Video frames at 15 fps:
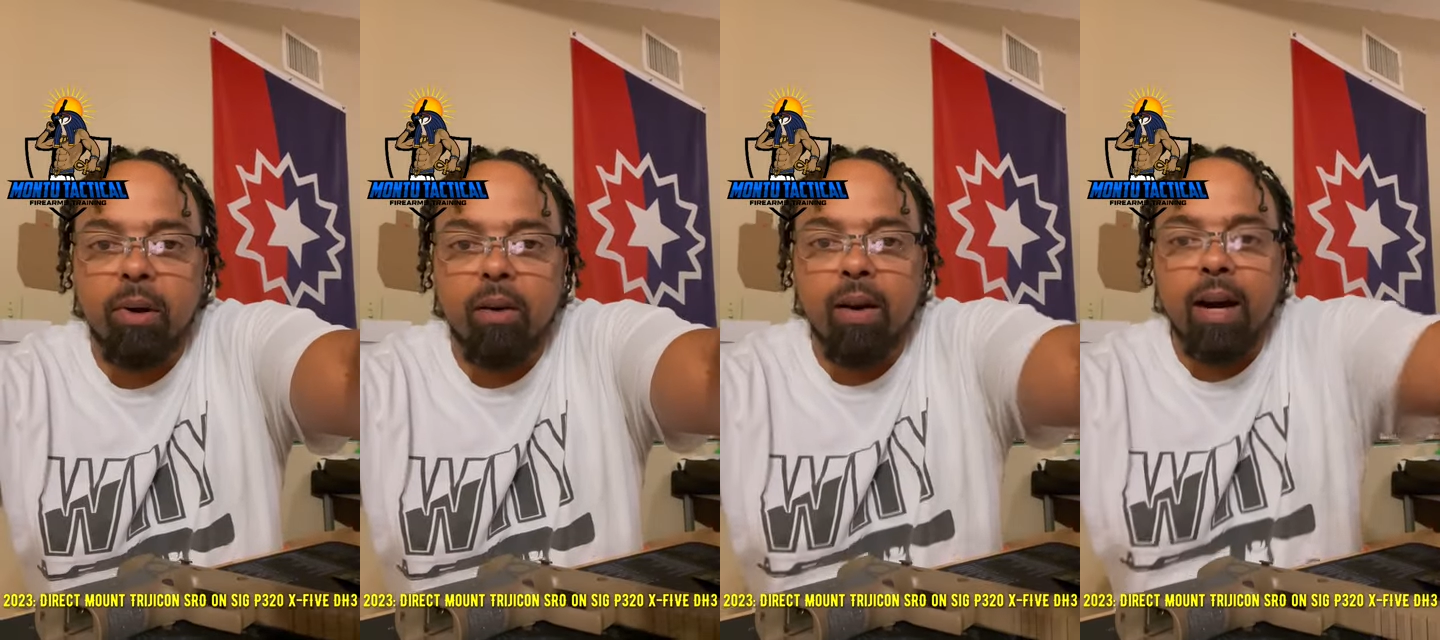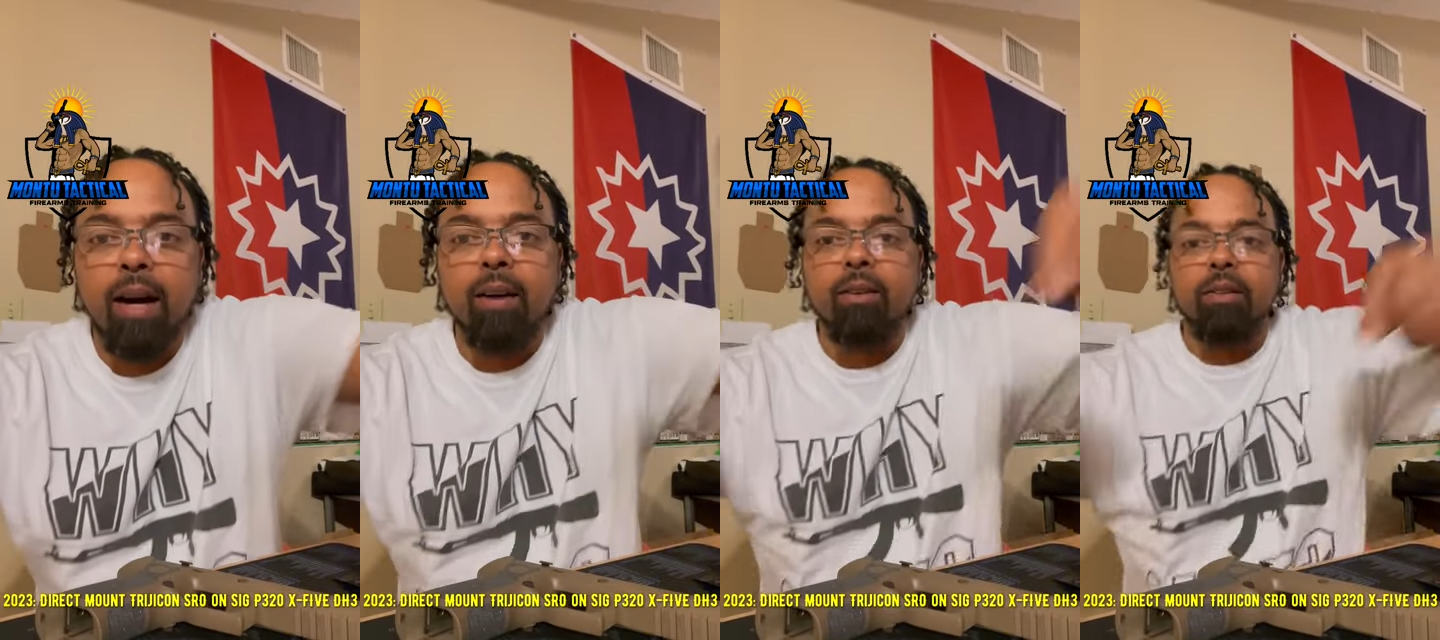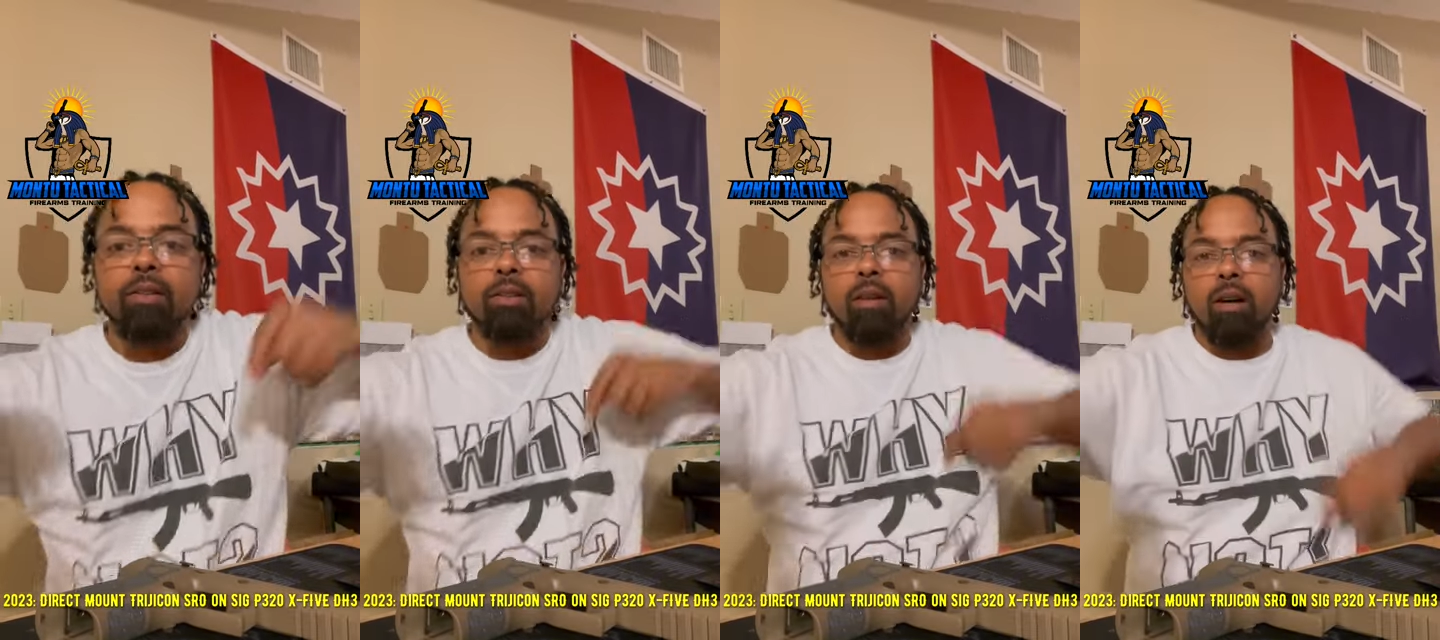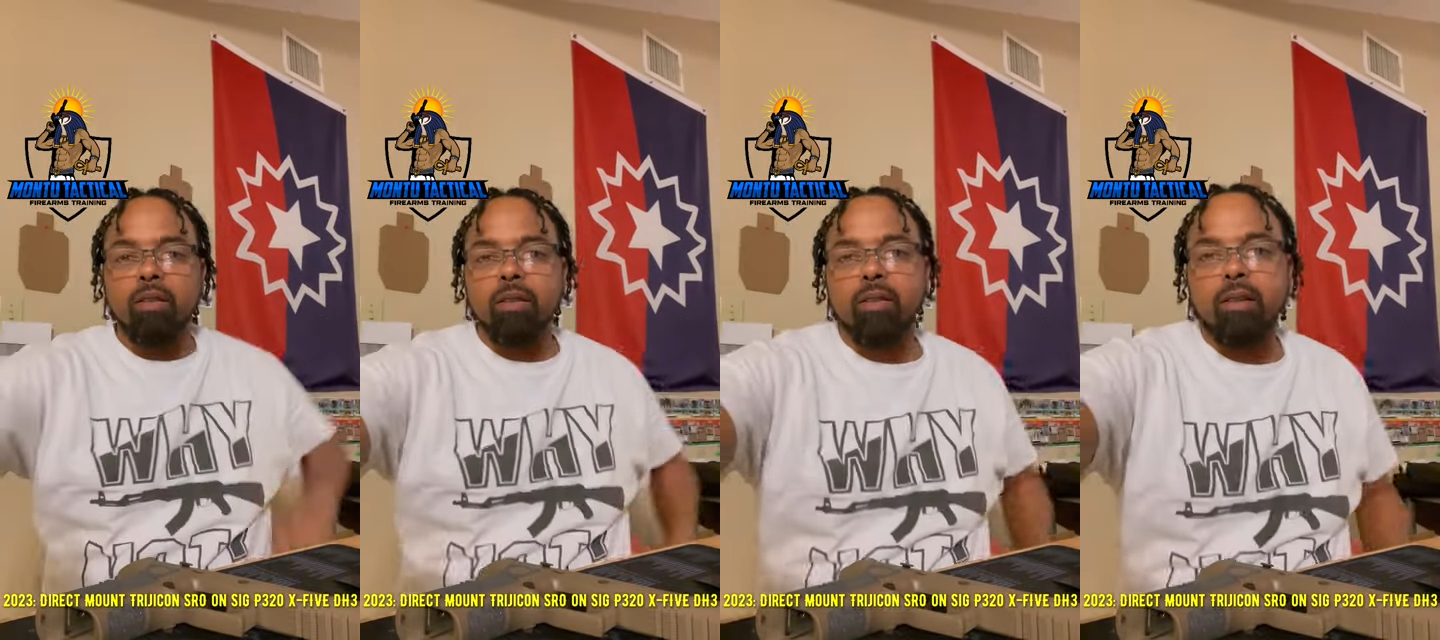on how to
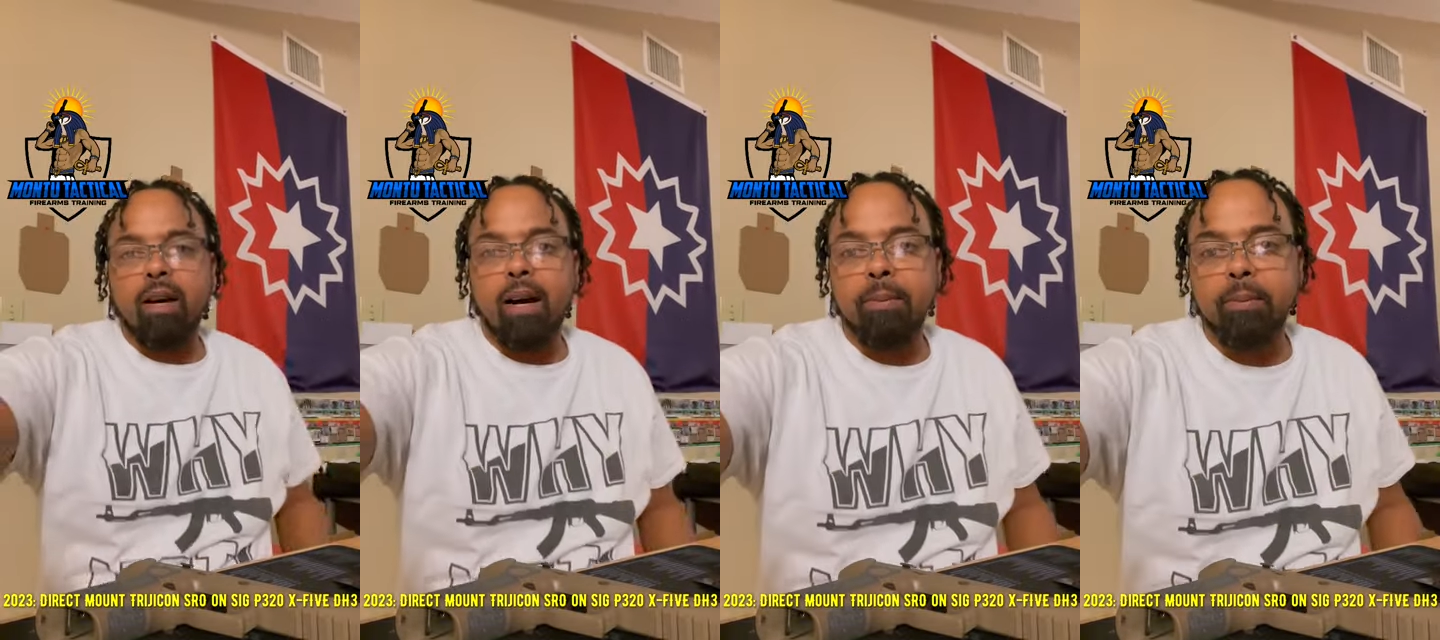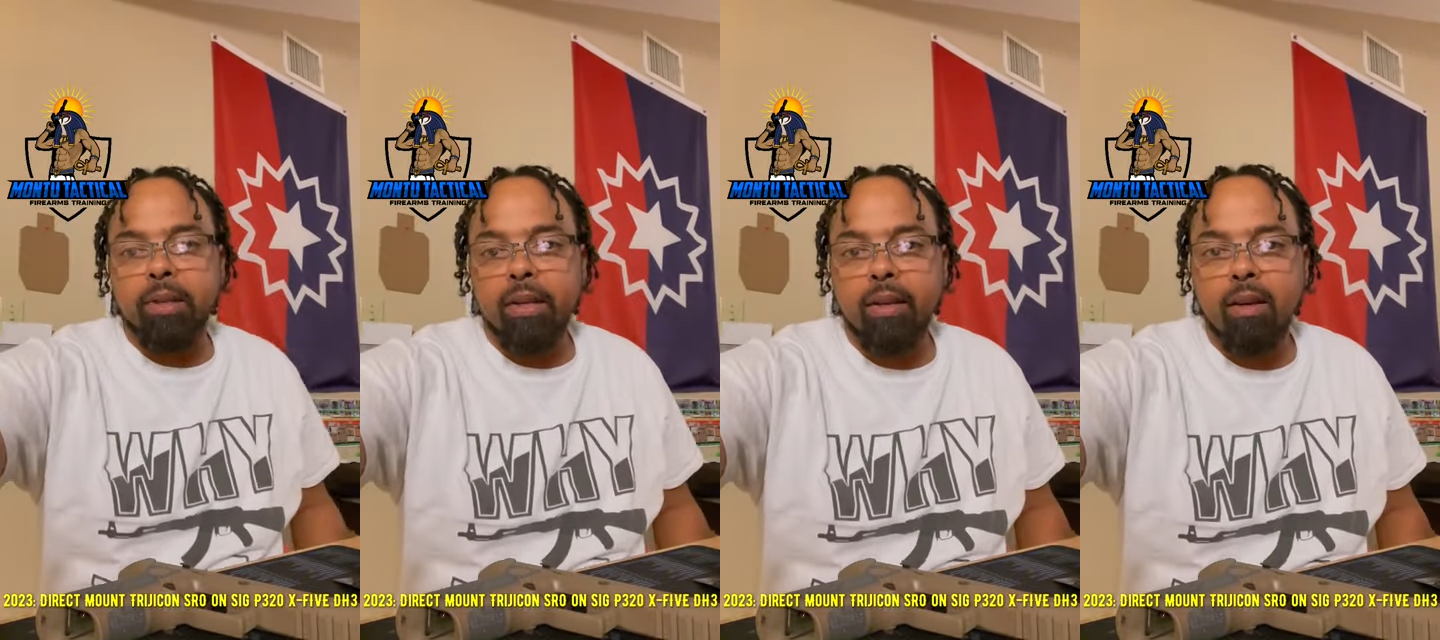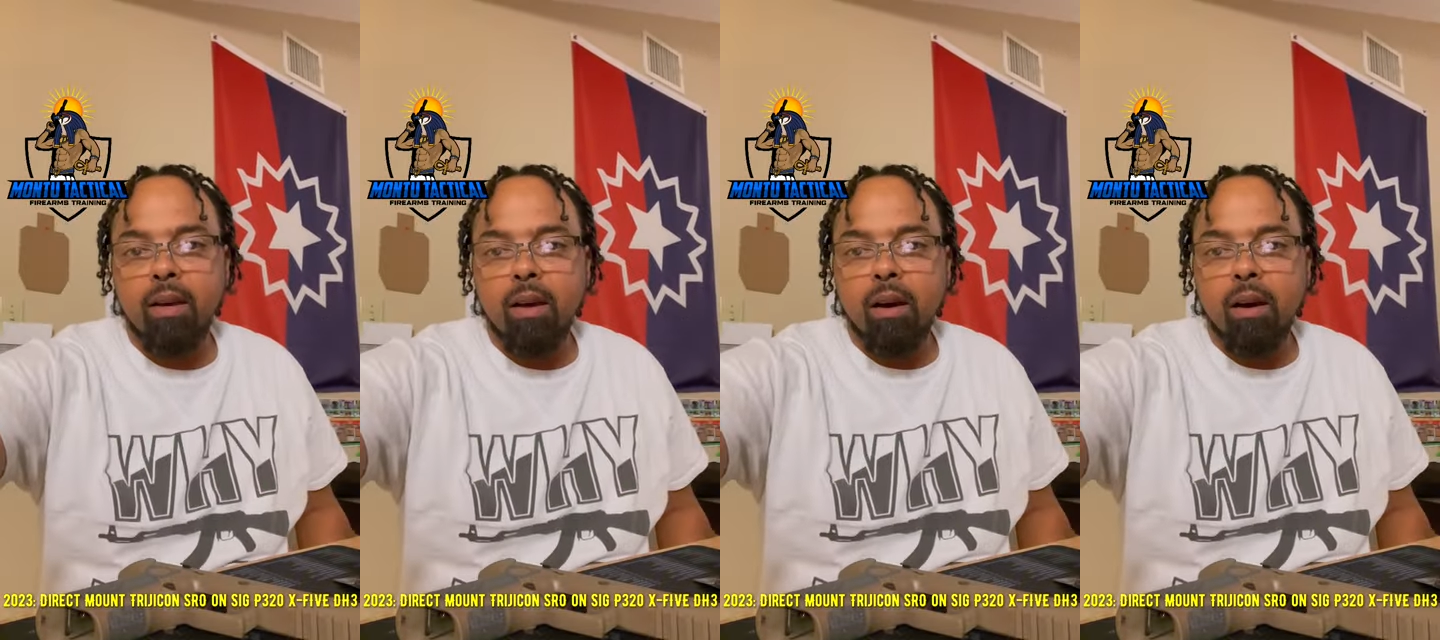install this optic